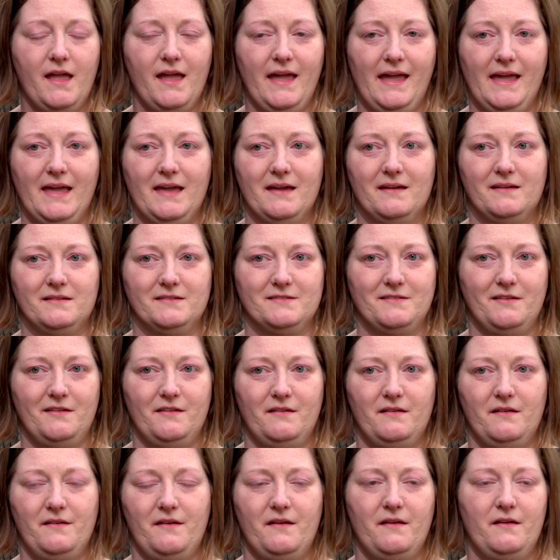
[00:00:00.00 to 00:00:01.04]
And
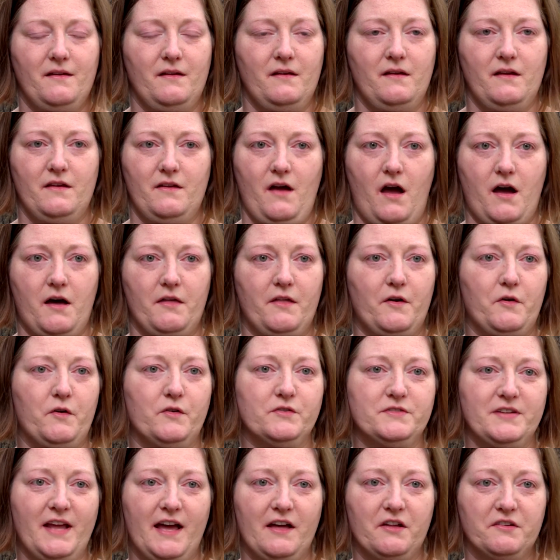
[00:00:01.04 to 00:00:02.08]
all the
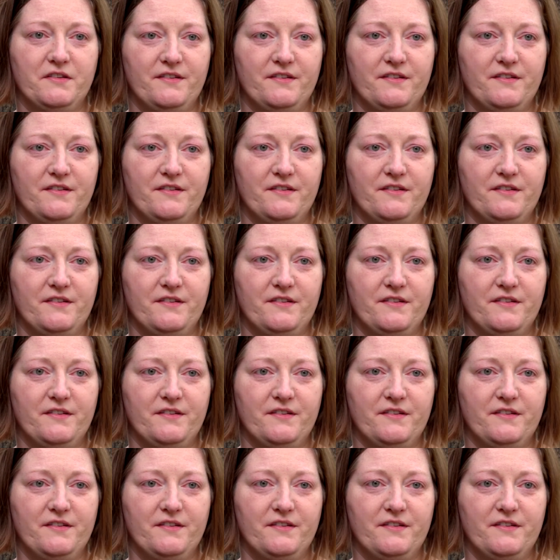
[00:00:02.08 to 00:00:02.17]
hotel